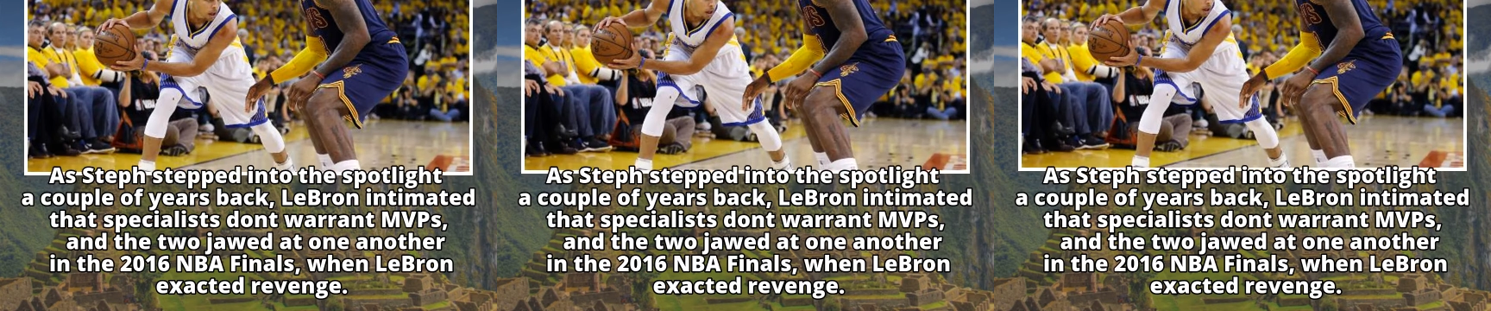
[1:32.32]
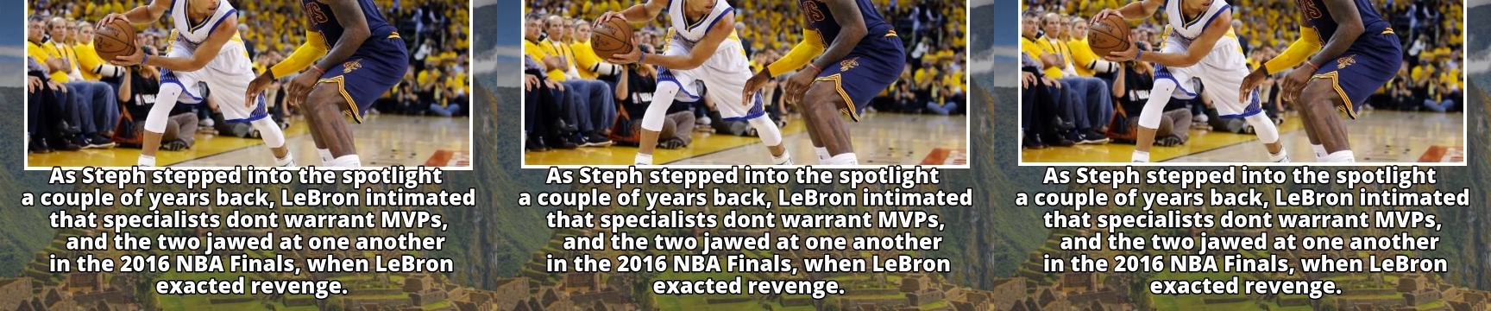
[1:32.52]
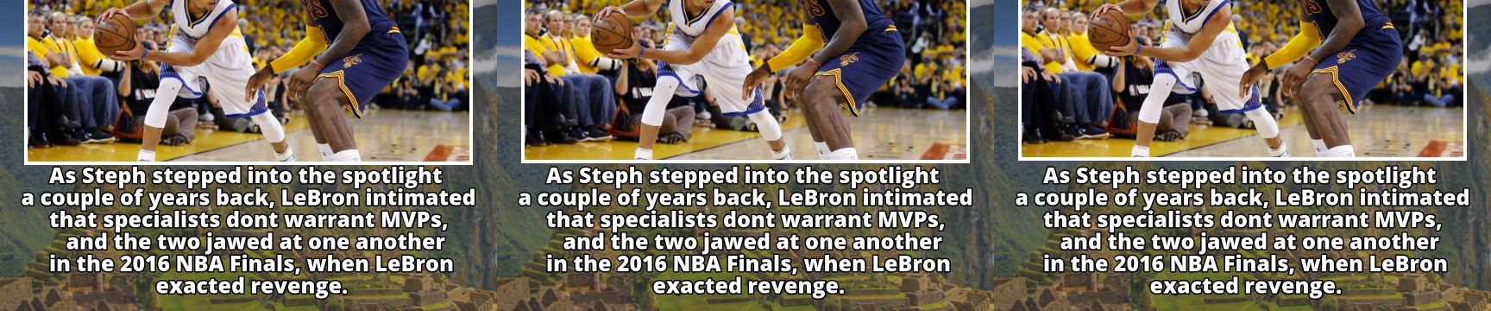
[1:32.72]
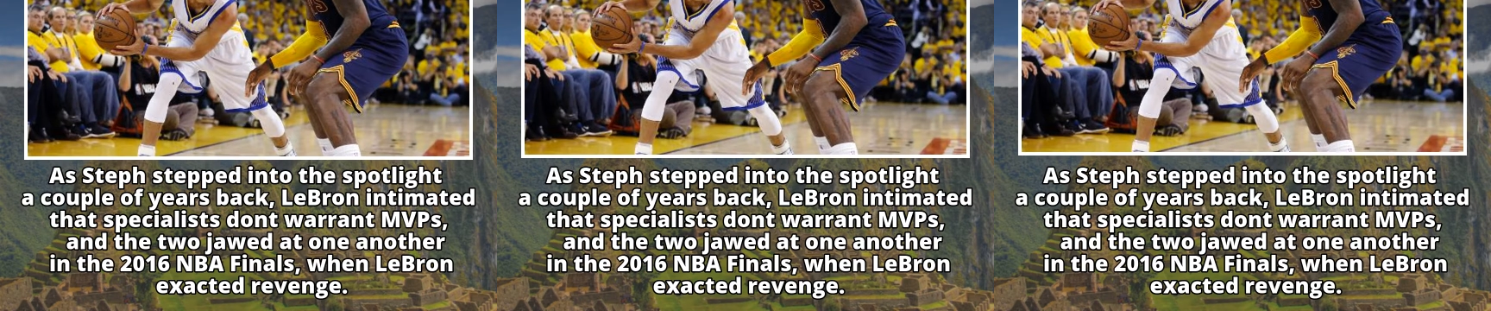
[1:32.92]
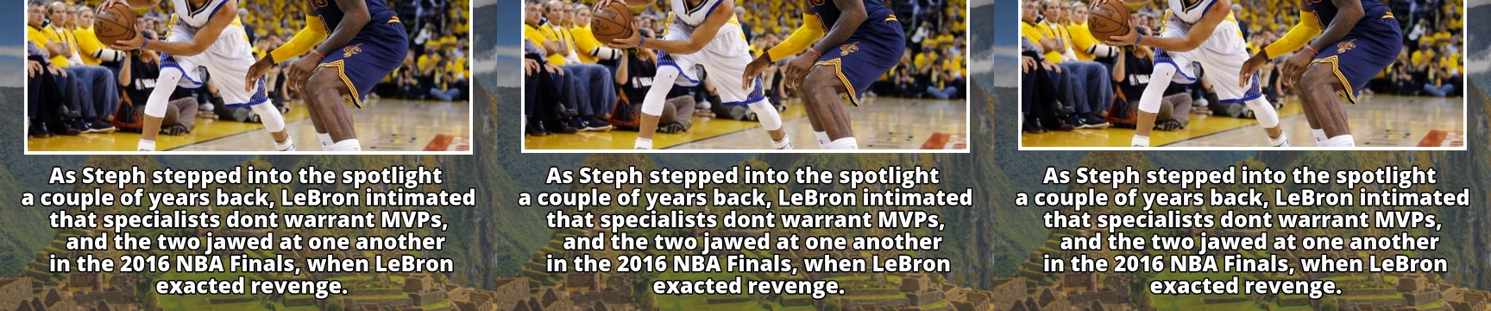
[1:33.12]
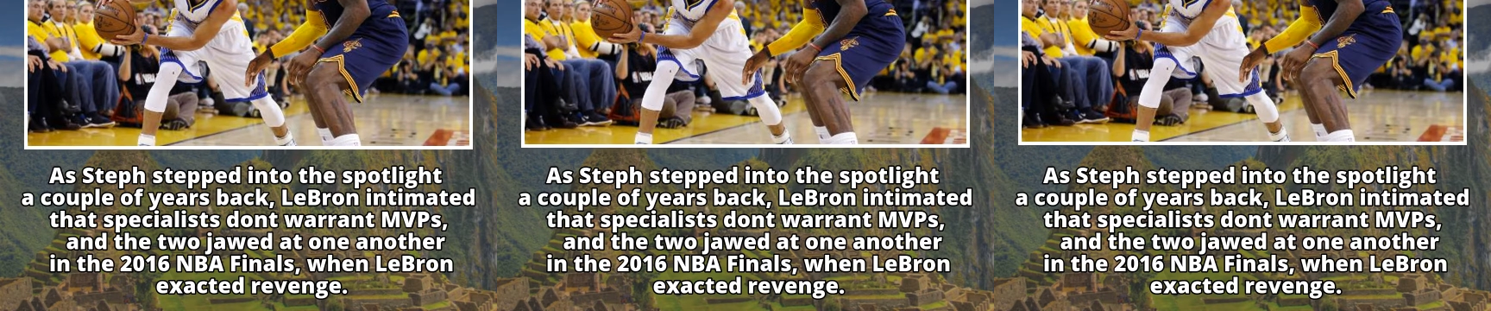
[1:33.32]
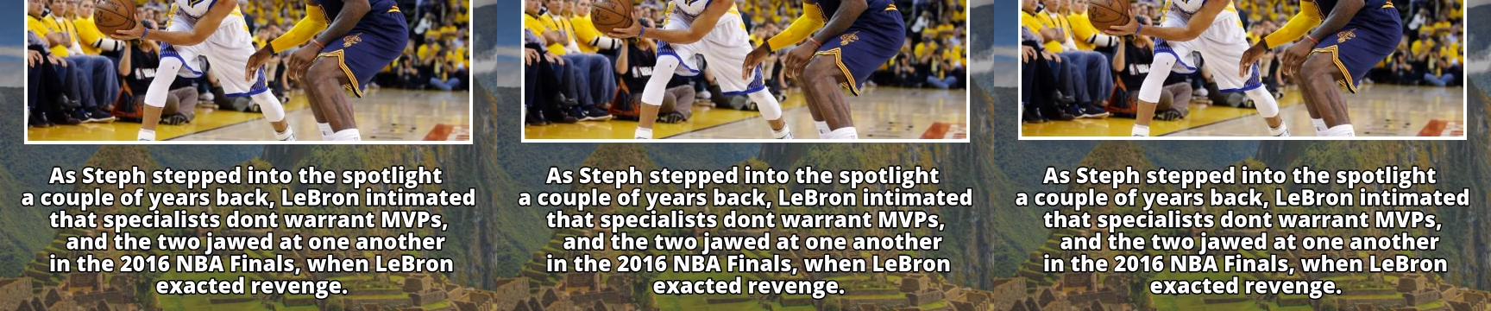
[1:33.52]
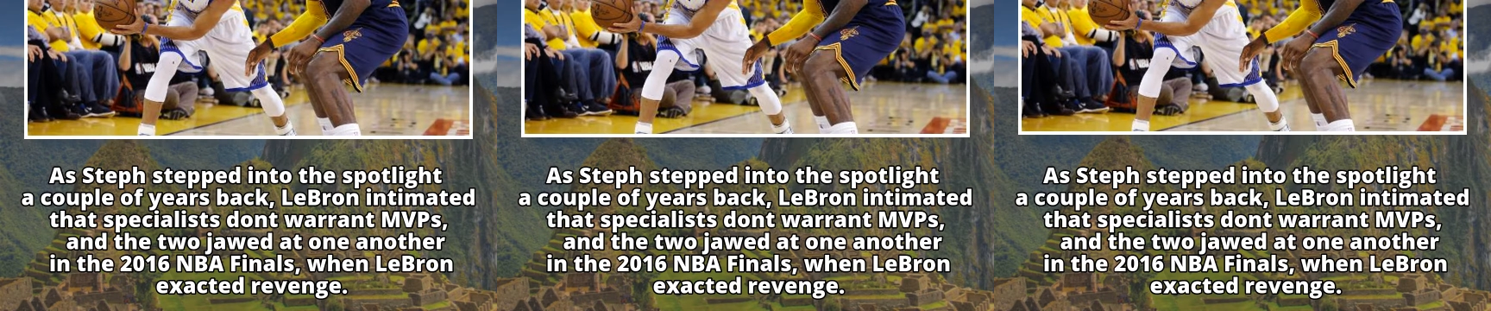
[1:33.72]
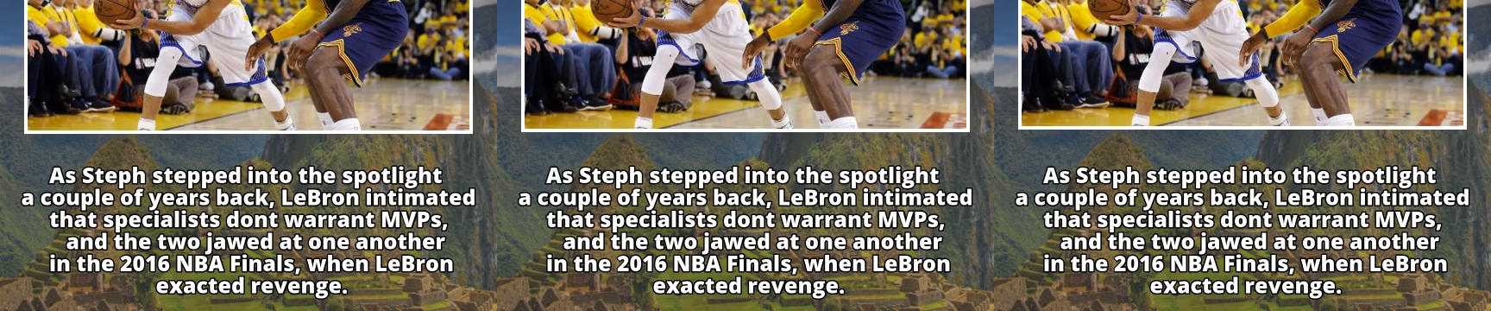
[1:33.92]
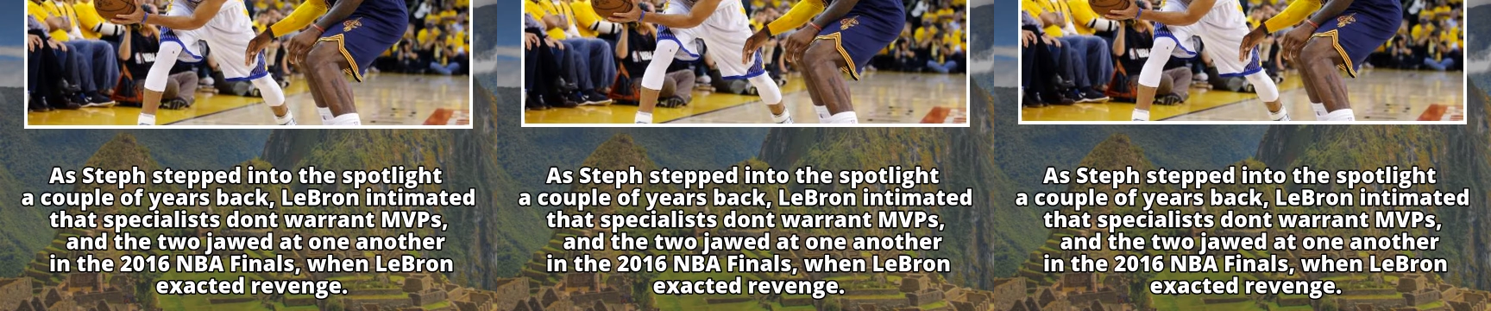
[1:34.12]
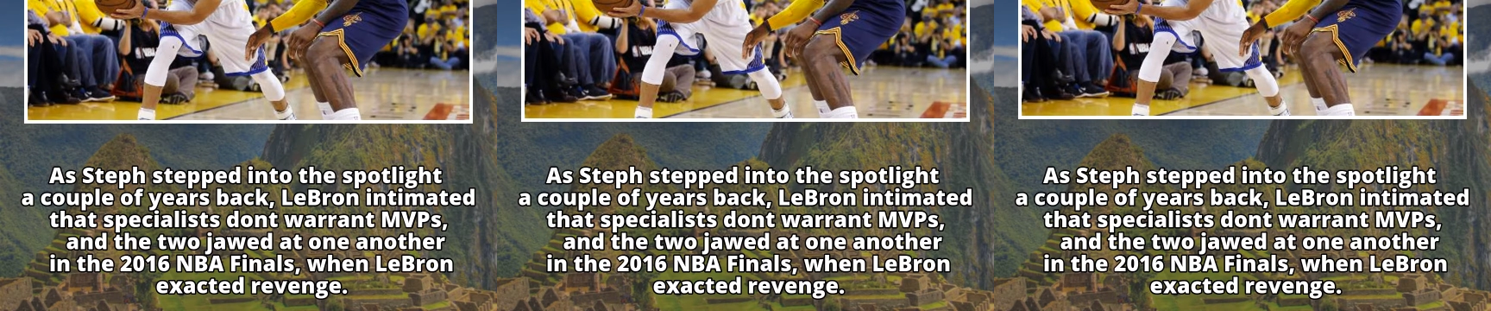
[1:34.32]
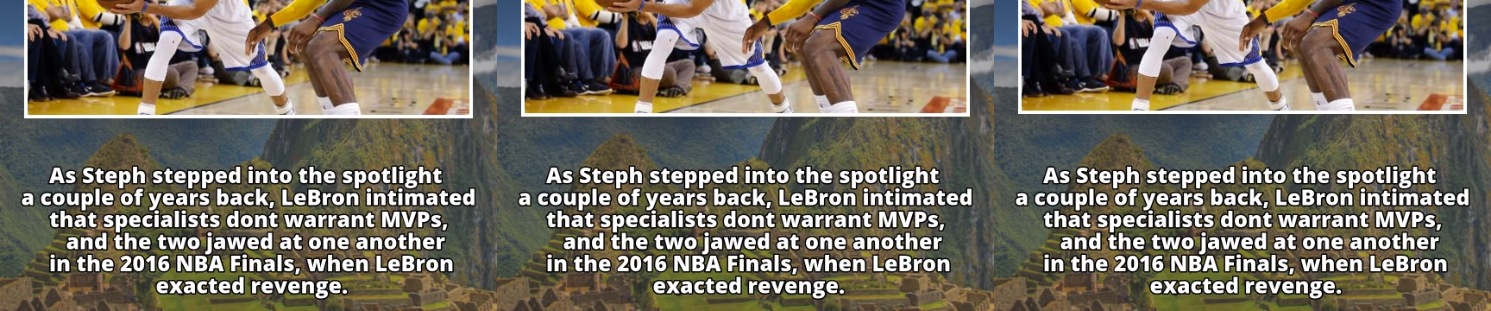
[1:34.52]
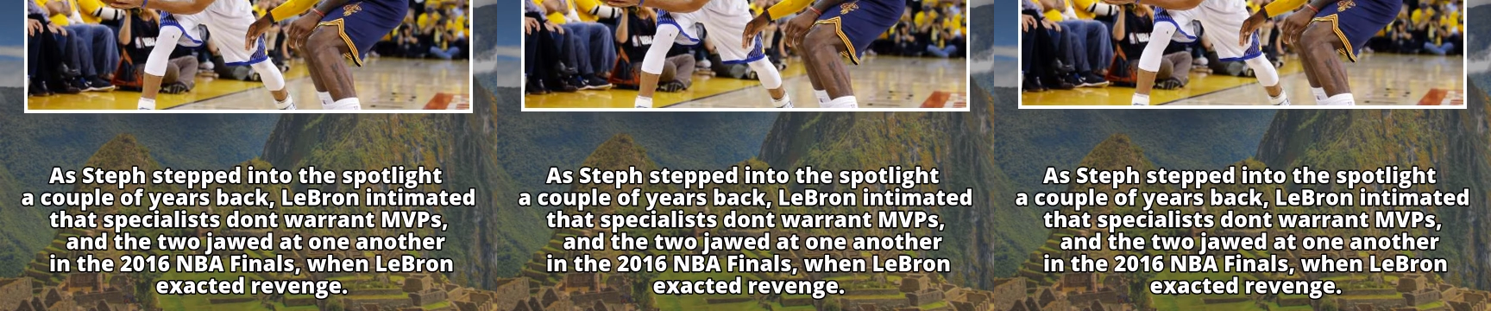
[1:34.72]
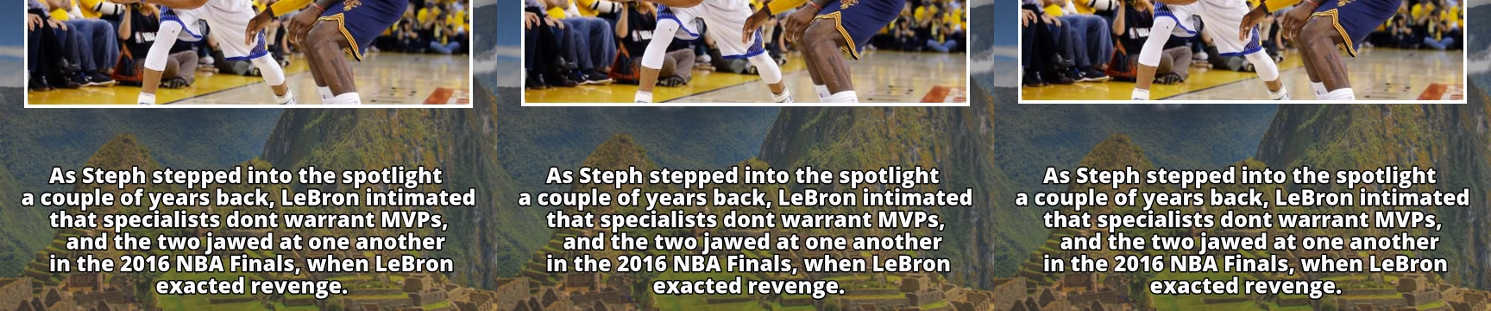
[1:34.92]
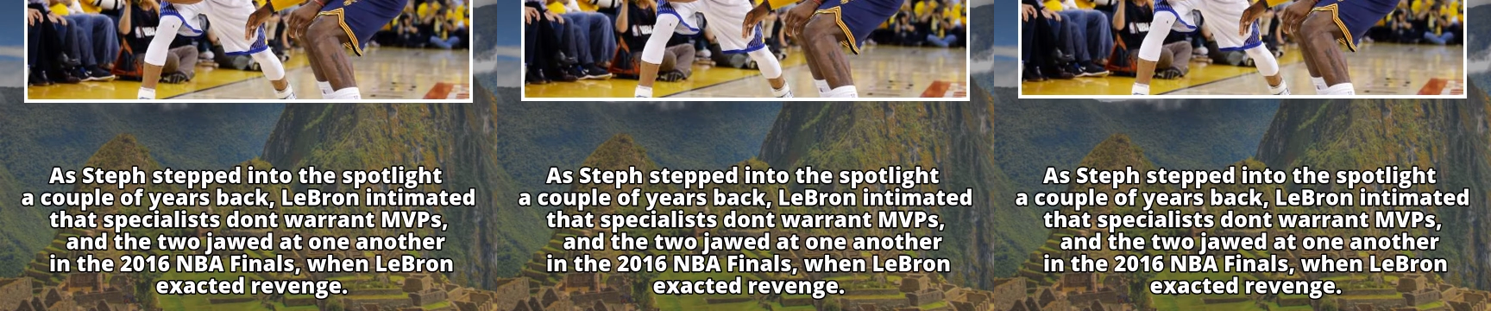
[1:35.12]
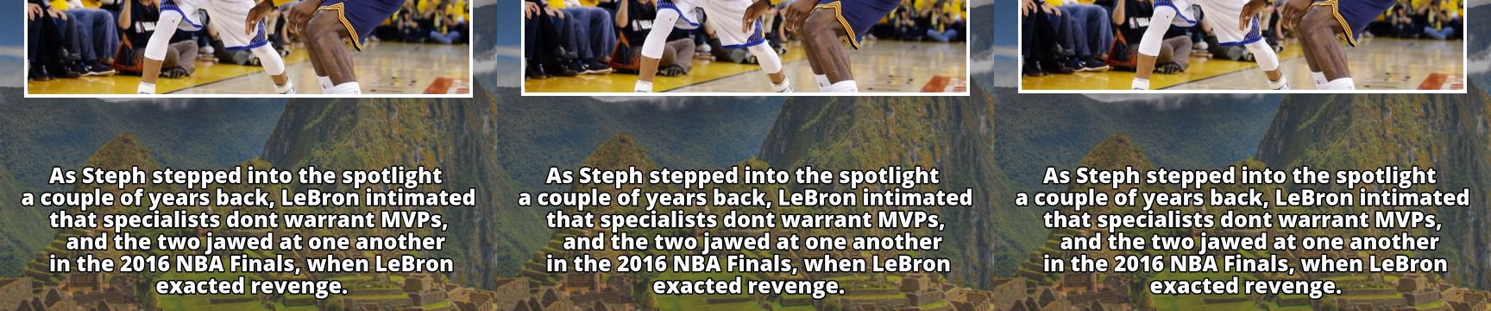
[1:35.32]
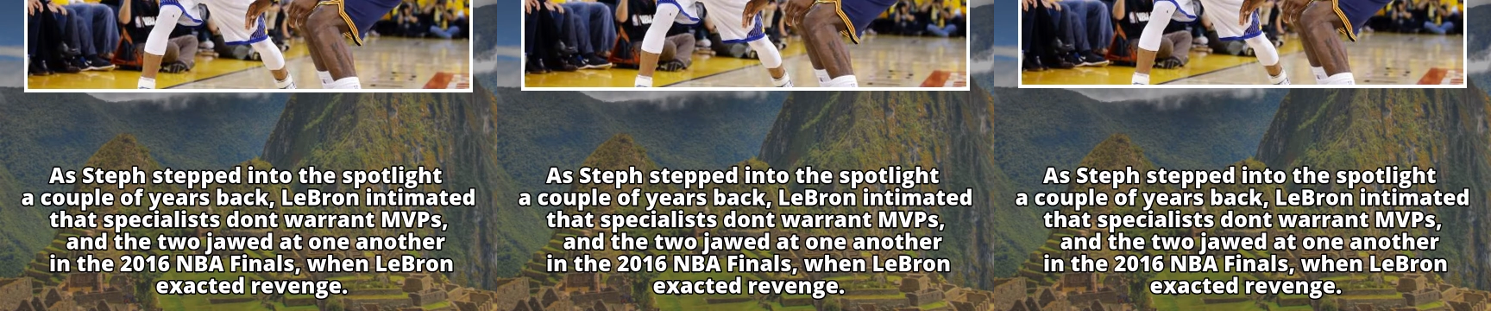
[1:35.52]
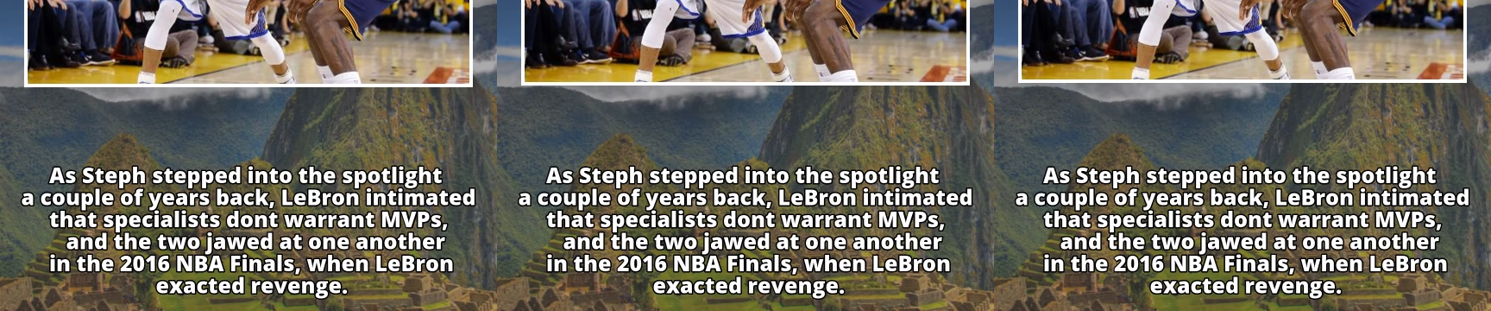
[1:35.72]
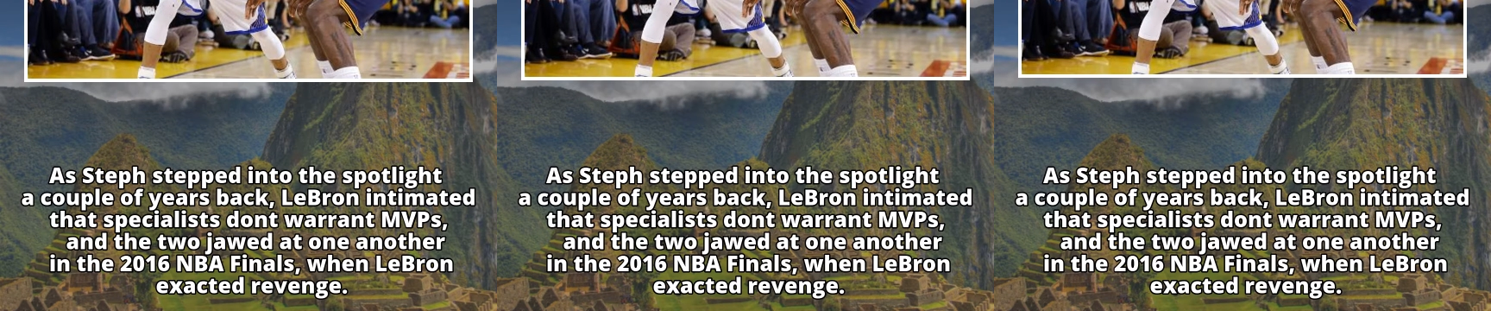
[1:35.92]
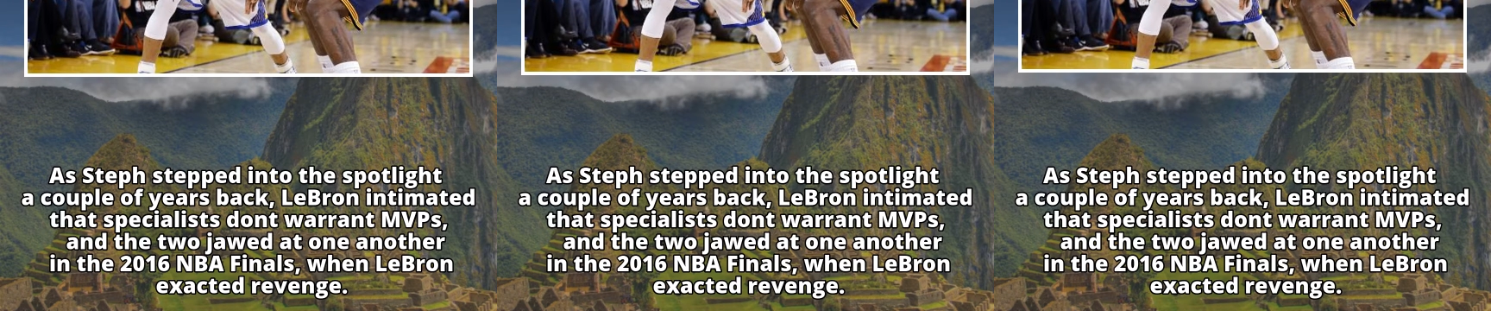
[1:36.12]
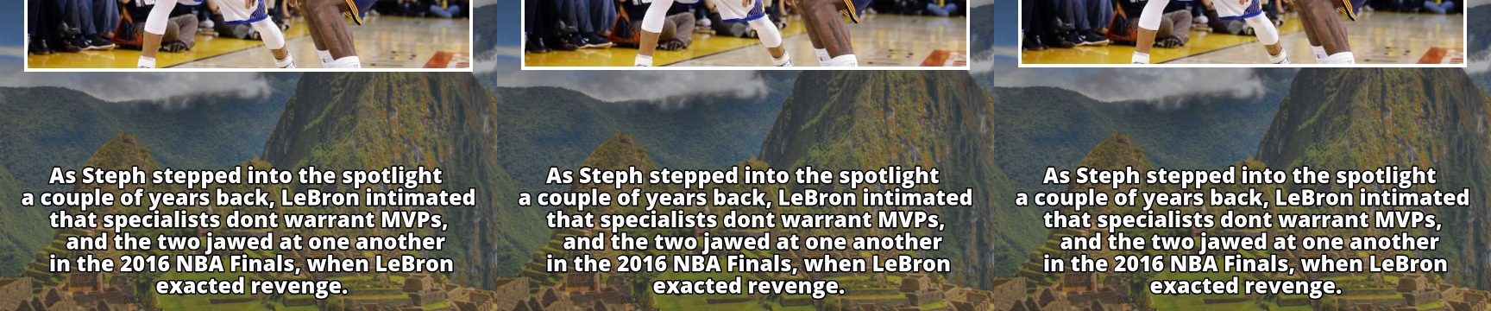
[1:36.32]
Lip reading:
[unreadable: no face in view]